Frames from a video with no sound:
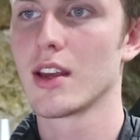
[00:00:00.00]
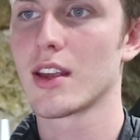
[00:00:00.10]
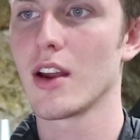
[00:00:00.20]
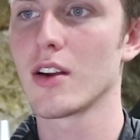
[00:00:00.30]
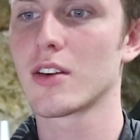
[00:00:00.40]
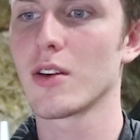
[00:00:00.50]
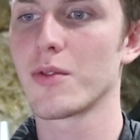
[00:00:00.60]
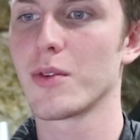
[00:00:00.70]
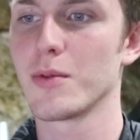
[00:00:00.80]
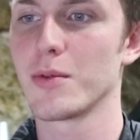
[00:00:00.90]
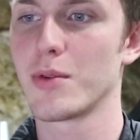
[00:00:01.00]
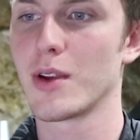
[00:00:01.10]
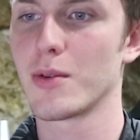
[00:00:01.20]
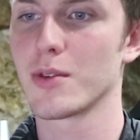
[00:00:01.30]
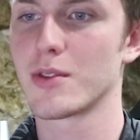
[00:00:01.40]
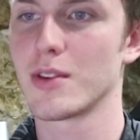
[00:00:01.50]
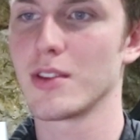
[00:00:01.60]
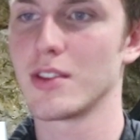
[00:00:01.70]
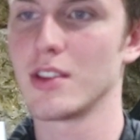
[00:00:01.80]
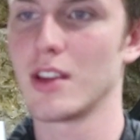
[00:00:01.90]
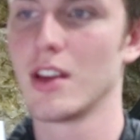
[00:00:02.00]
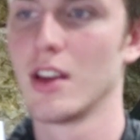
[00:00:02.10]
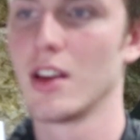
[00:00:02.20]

Character from the prequel trilogy.